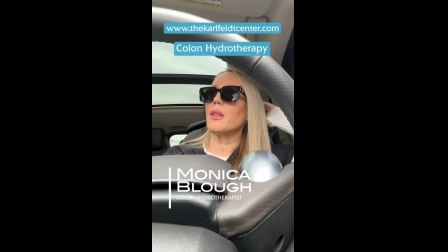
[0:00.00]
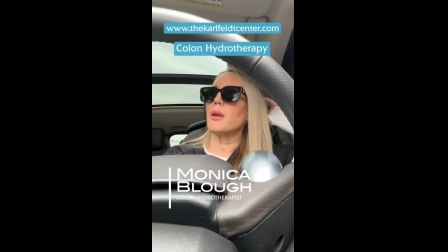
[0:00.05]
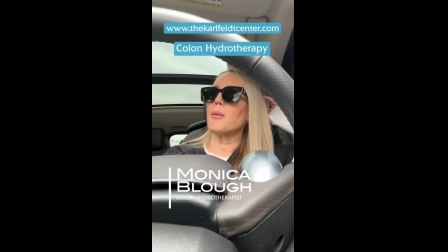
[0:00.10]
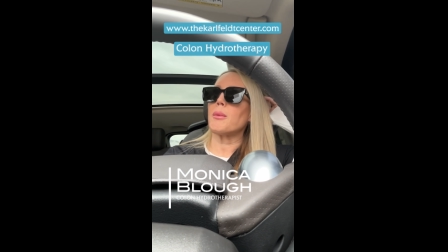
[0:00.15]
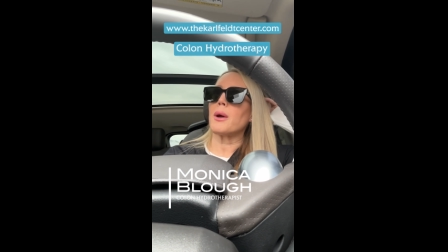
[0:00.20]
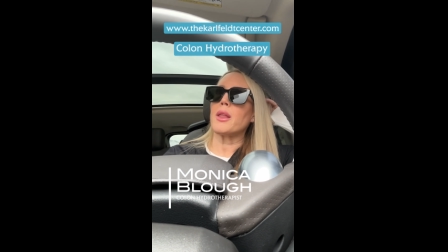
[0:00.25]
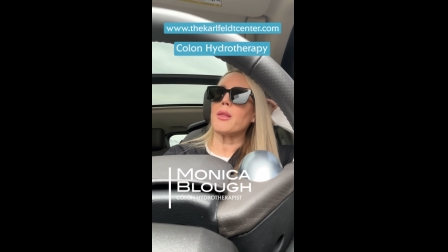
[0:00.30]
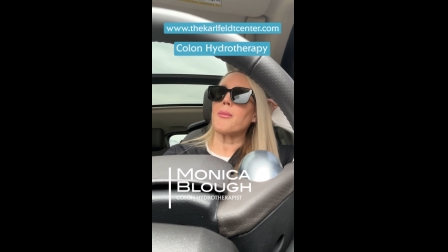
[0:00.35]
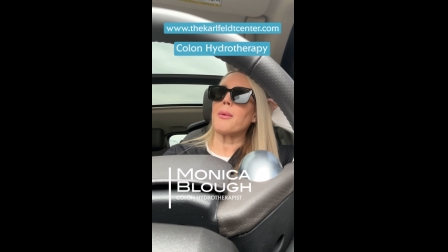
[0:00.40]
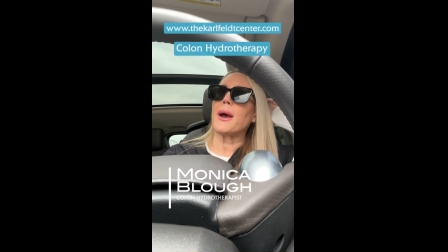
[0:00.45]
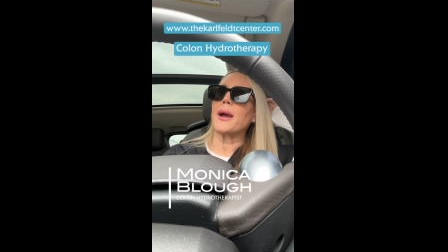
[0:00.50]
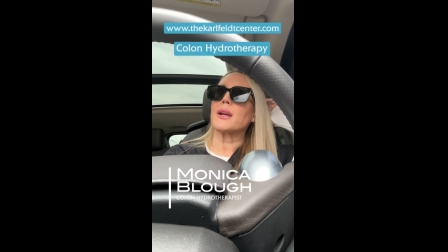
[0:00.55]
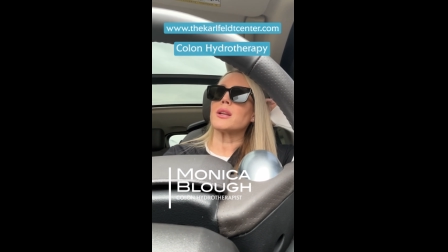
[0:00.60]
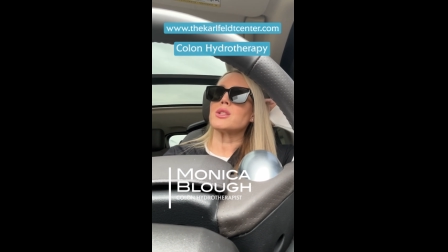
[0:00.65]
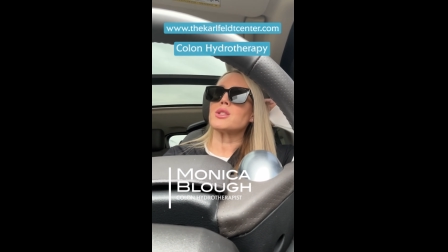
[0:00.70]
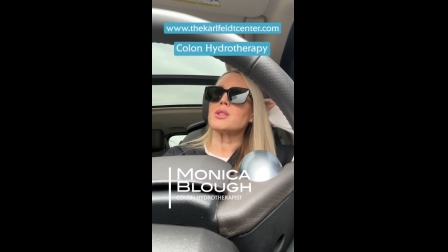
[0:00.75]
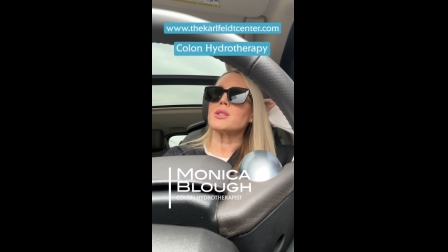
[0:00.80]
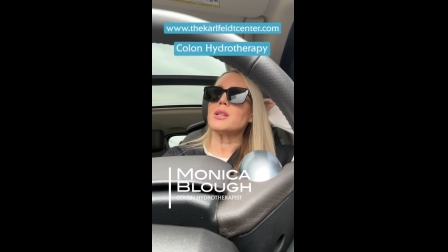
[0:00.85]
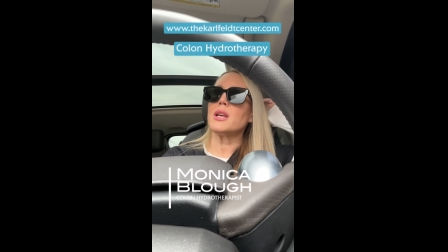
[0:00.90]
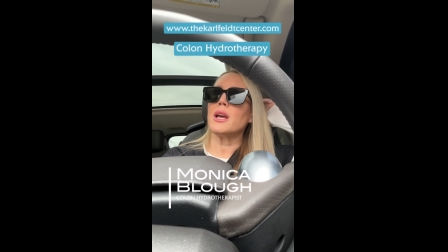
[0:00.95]
they buy the
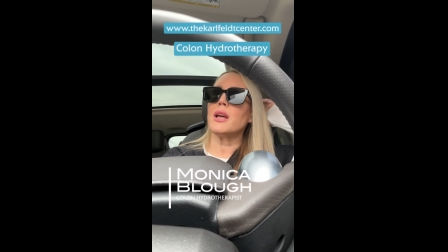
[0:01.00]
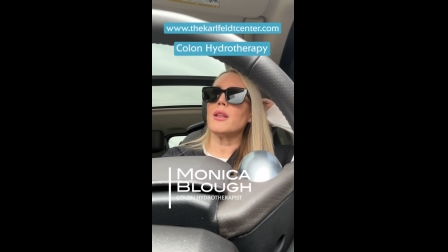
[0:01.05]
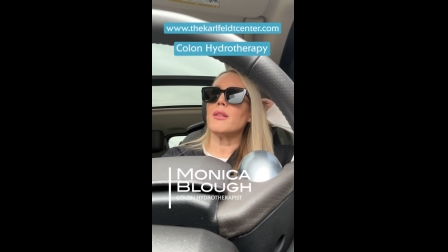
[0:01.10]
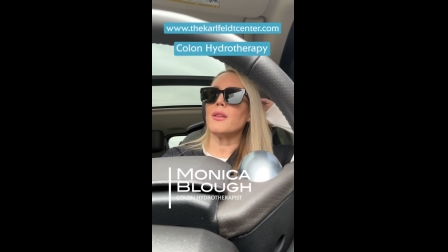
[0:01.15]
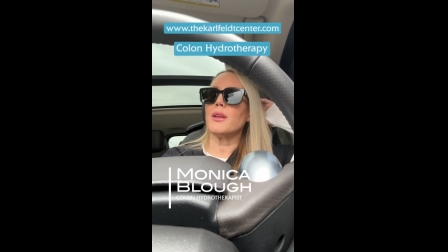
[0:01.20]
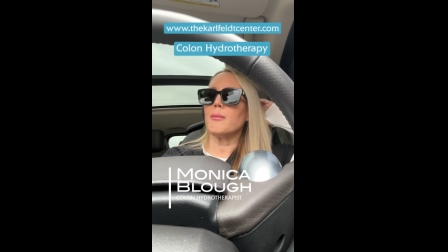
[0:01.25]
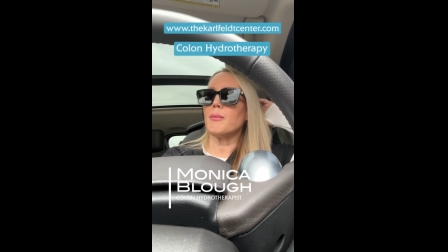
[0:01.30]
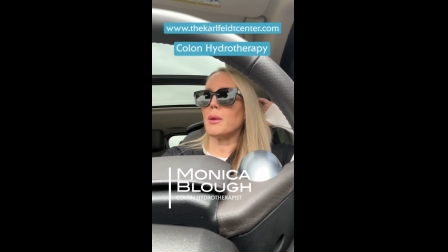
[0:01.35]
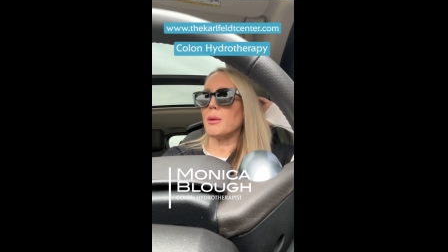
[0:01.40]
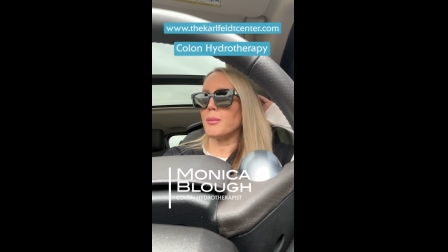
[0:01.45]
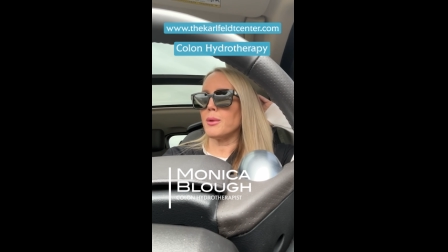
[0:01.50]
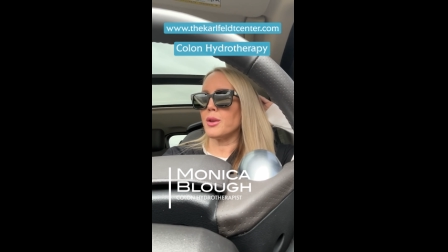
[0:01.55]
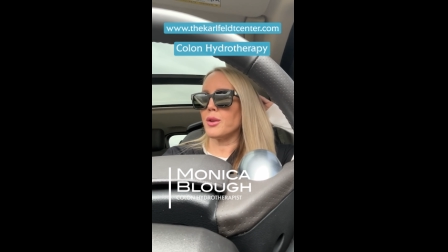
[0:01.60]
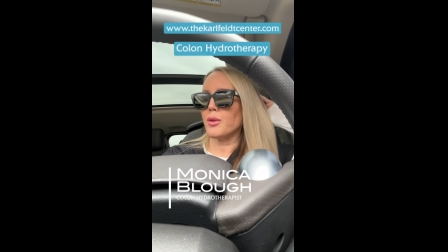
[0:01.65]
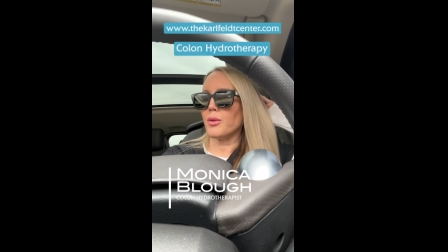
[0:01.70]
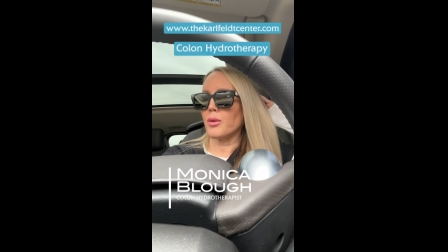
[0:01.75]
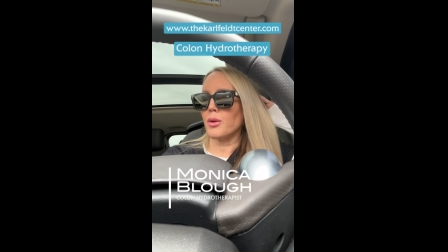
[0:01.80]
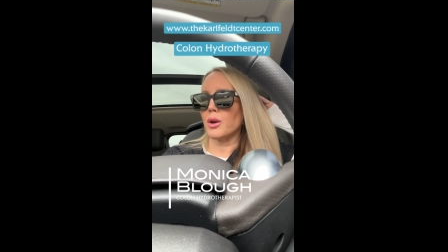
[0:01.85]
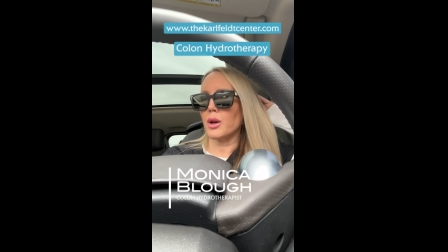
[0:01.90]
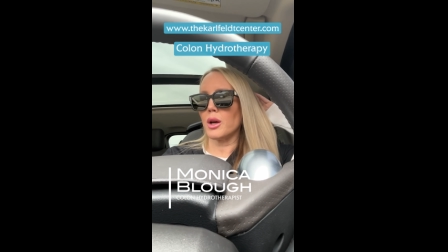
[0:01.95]
package of 10, they maybe
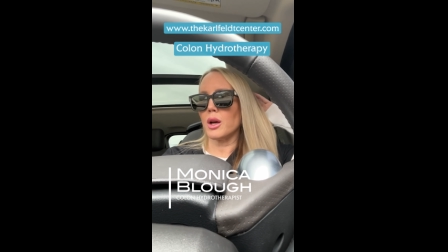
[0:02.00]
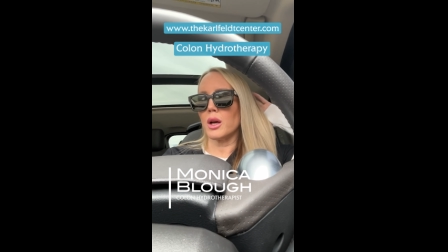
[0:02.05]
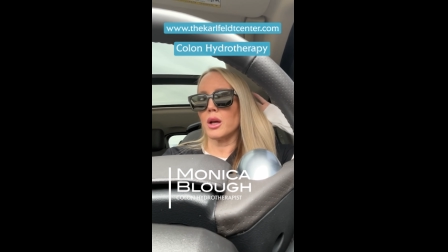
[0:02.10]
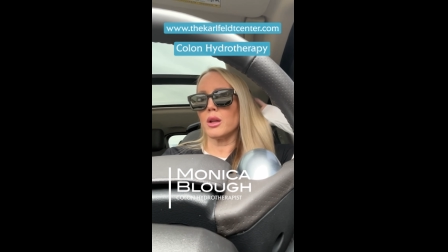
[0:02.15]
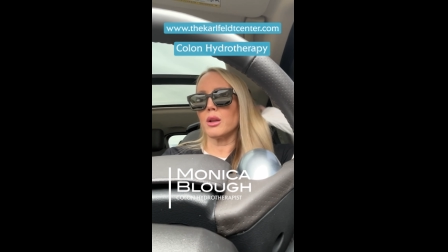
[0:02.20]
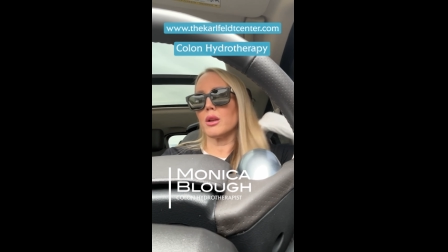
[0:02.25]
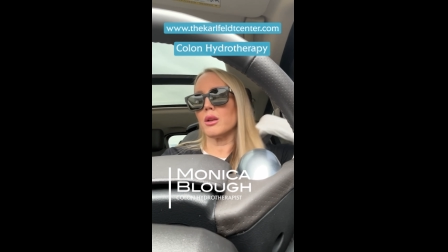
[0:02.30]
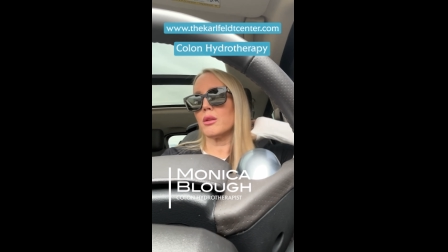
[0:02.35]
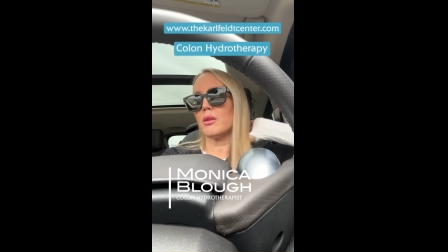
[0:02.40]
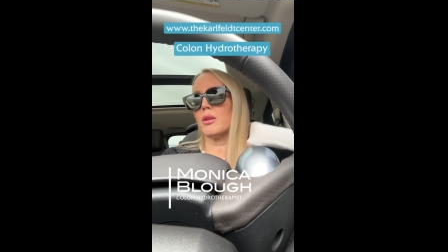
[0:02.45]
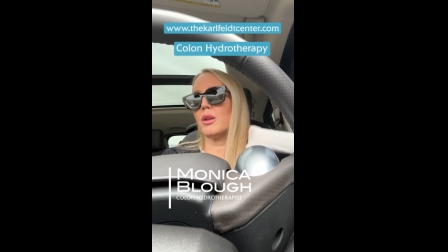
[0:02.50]
do a,